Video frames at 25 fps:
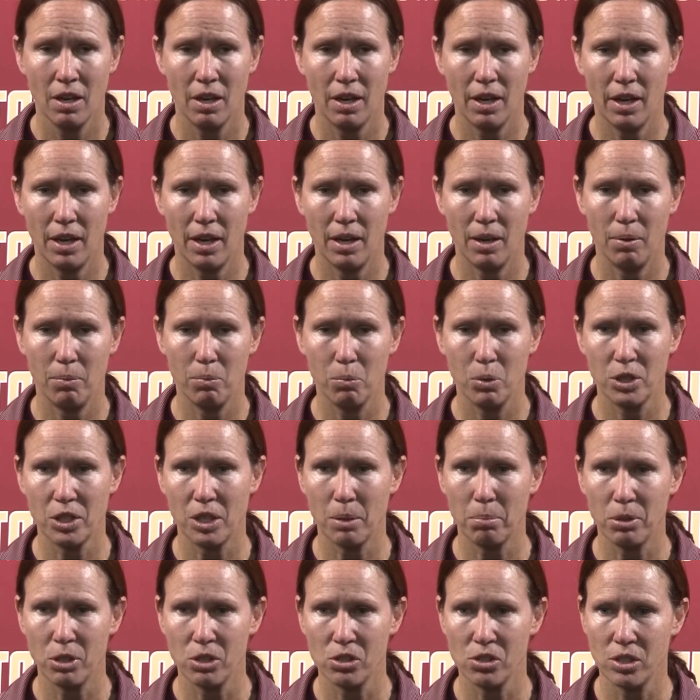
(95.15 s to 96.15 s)
with
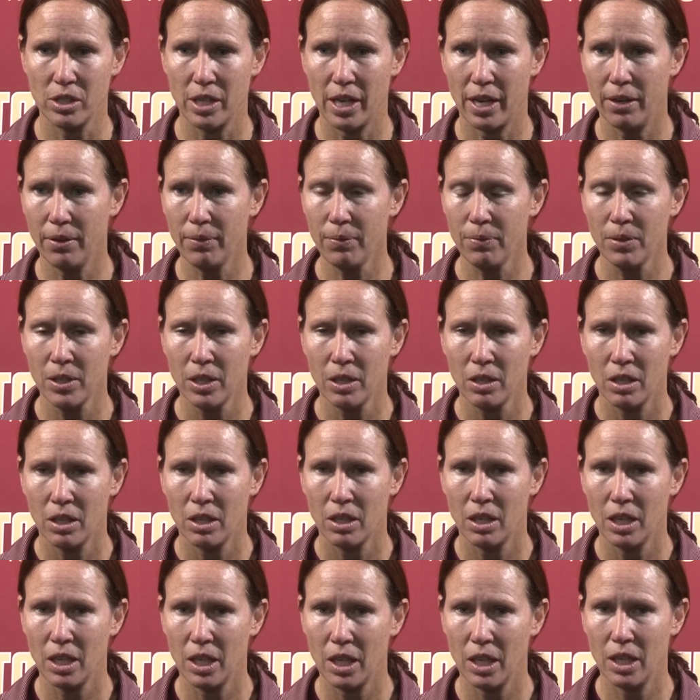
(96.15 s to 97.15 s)
our personnel.
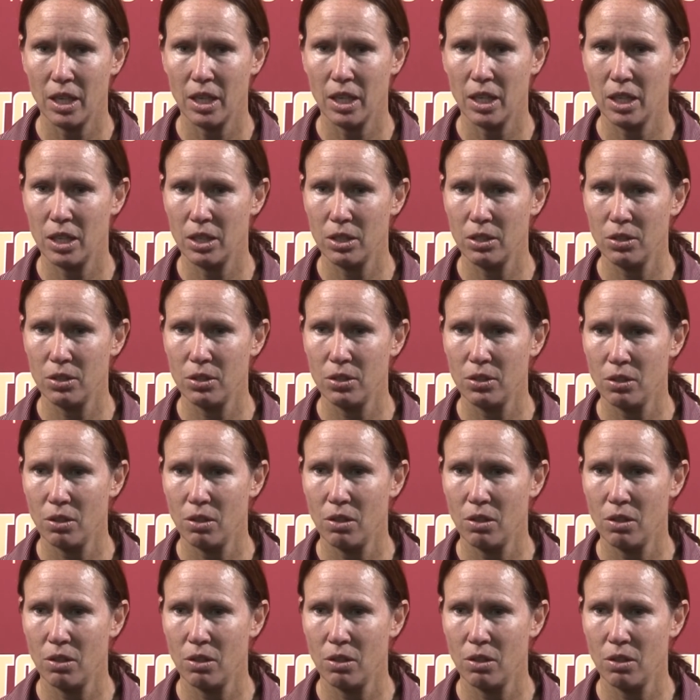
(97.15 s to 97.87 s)
And